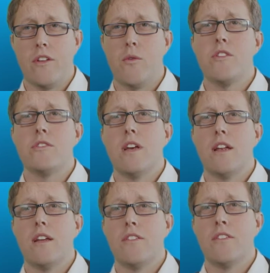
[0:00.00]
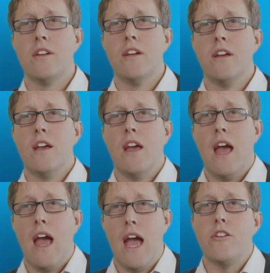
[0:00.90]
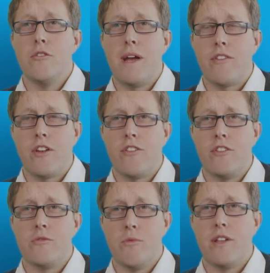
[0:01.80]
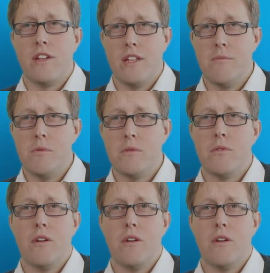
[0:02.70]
The question then is, how do you make the decision when to leap?